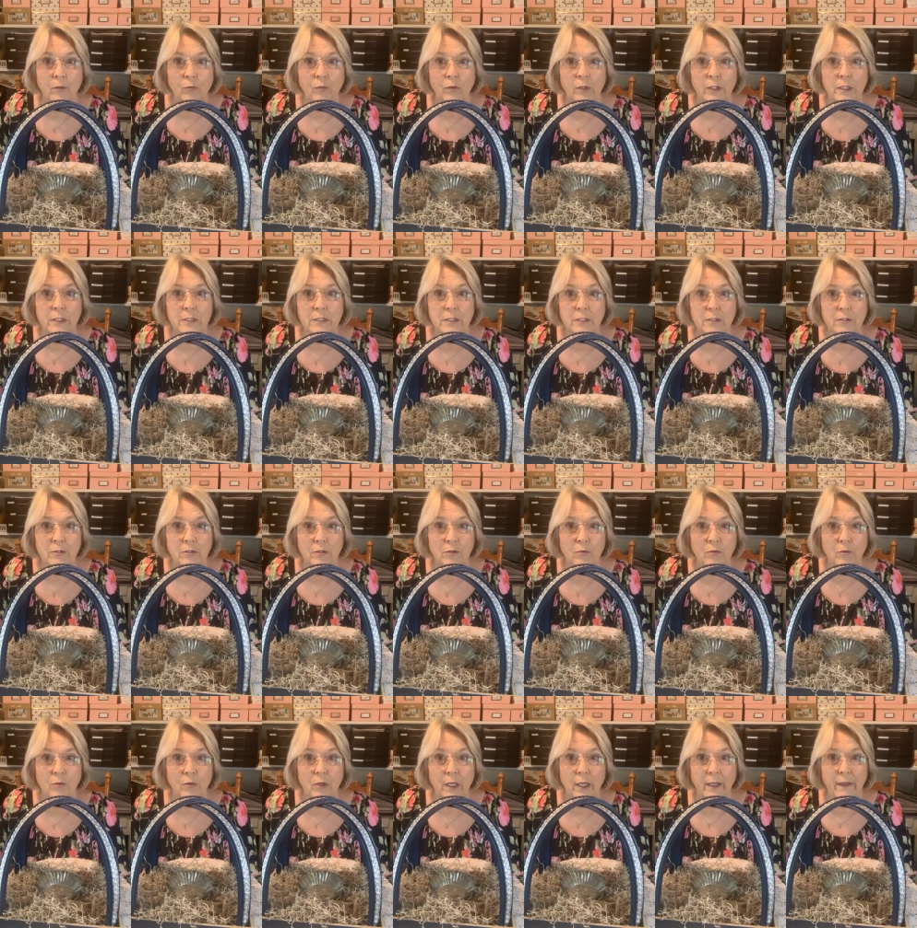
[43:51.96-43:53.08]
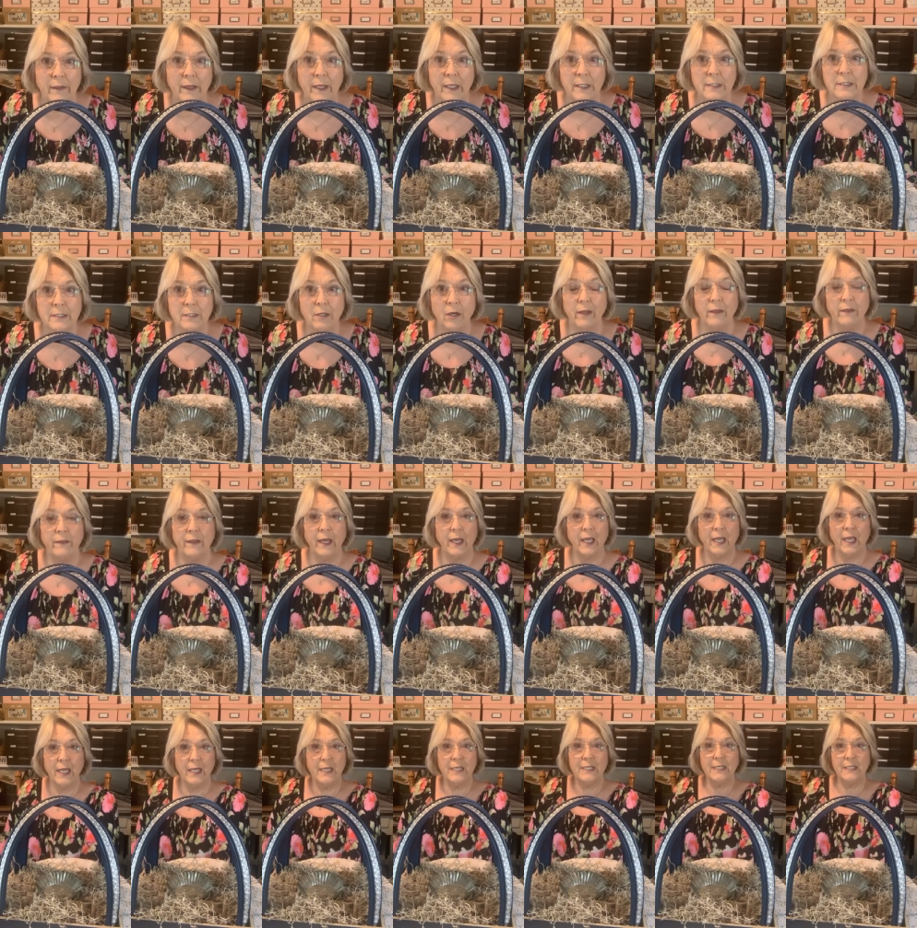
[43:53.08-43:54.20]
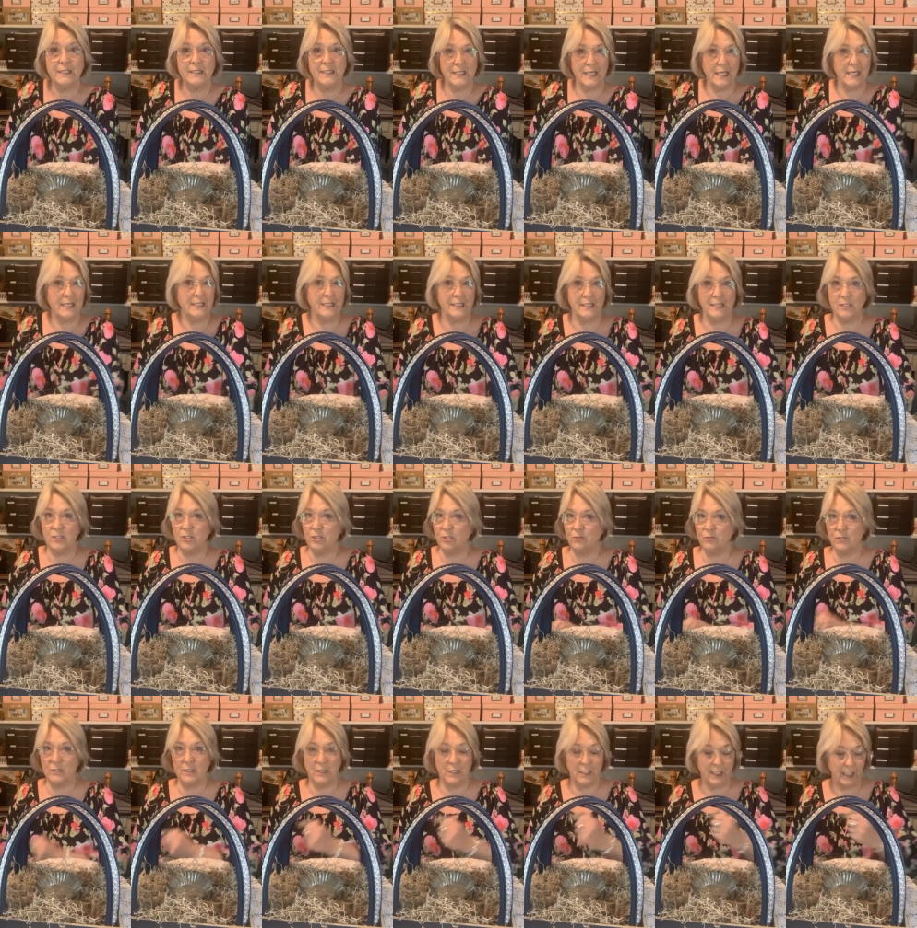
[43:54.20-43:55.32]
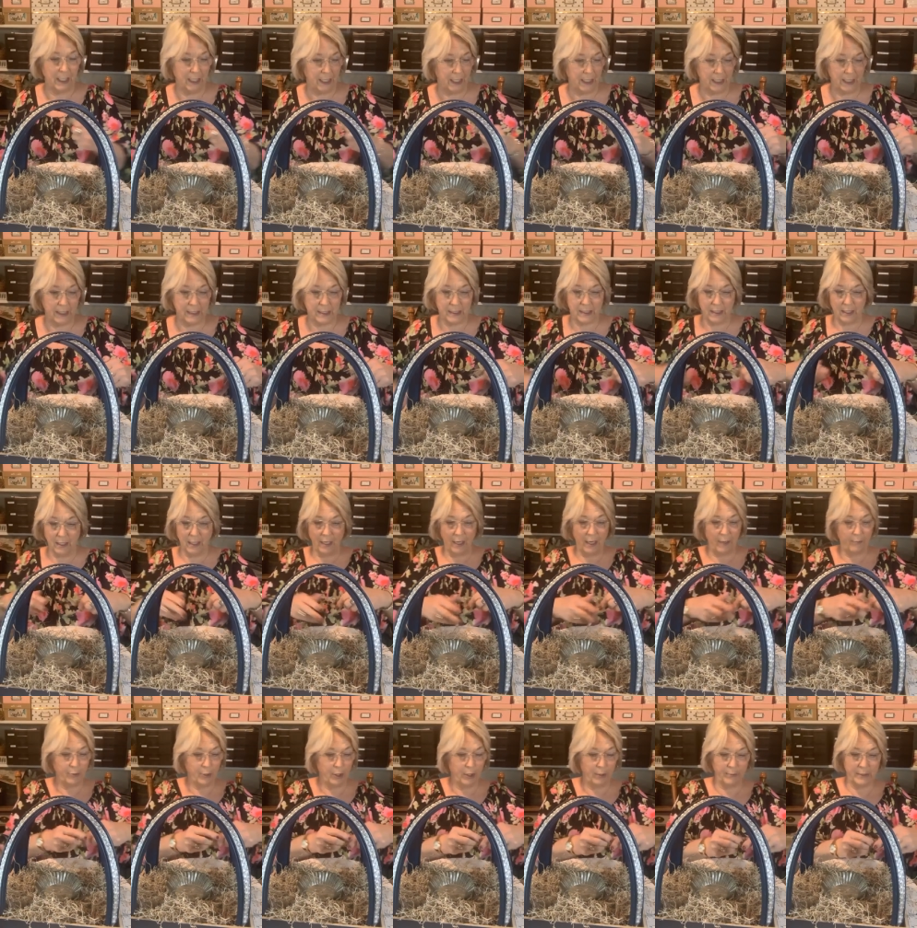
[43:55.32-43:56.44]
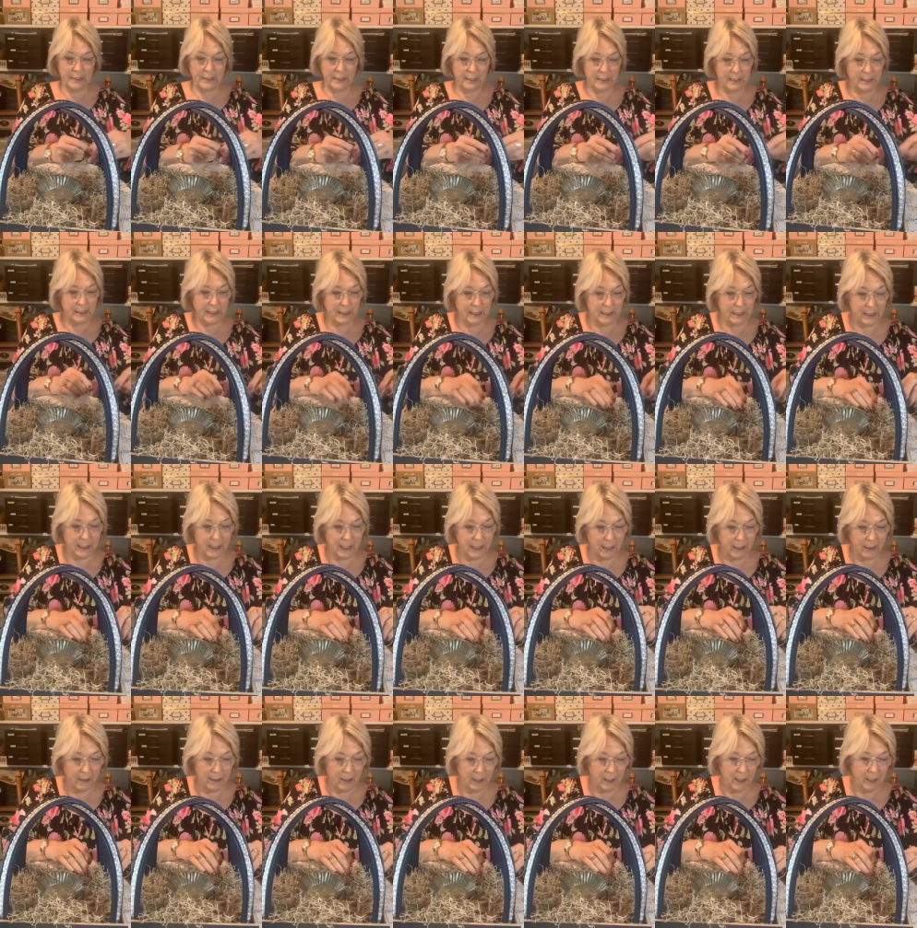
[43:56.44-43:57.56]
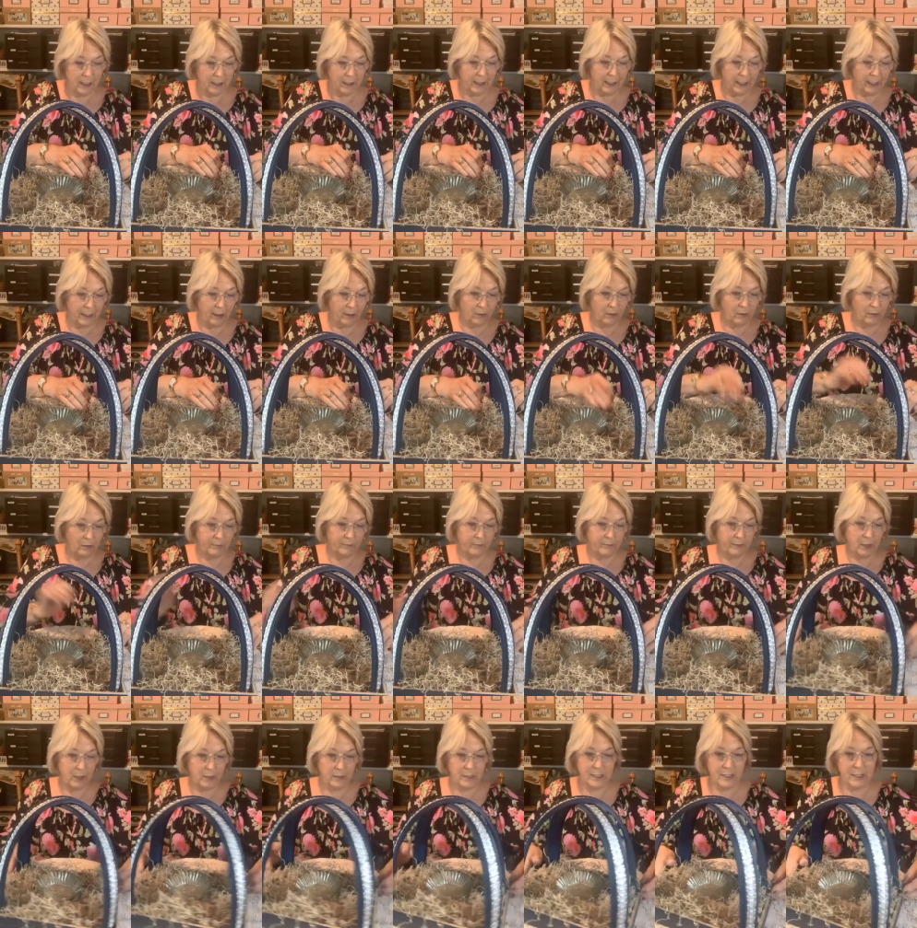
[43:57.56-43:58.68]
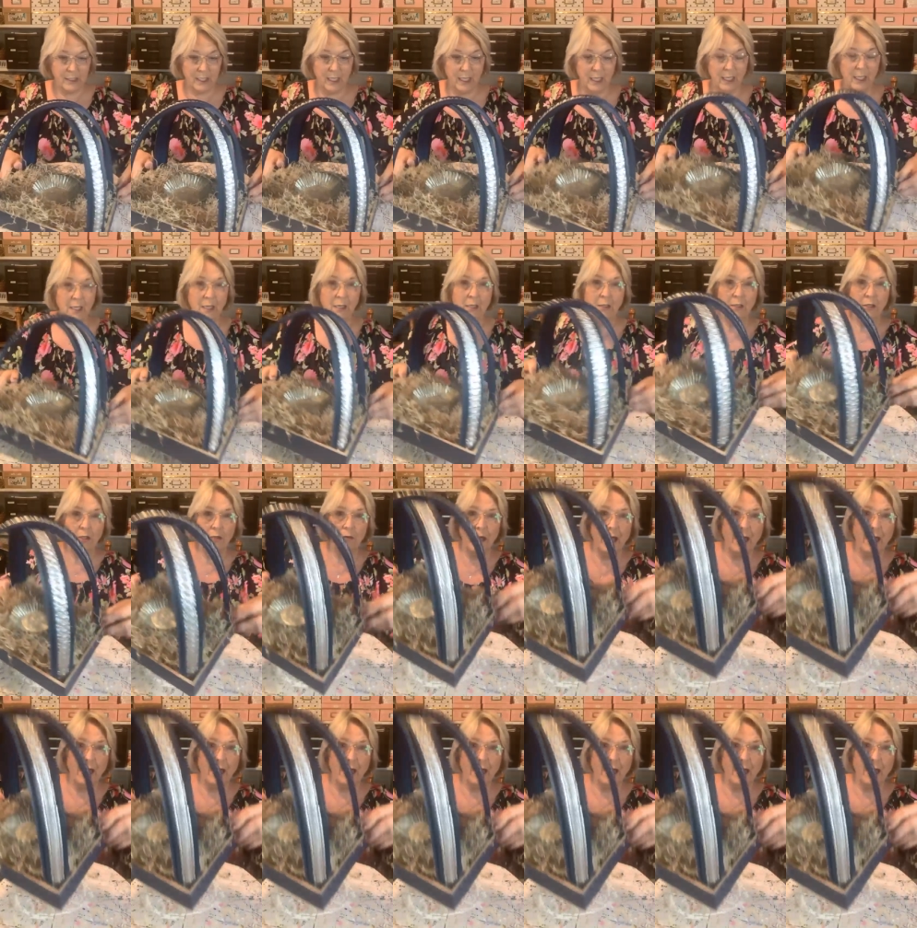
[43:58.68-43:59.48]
Really wanted to do one of these. It is easy, Susan. It is. I promise it's easy. Now, you see,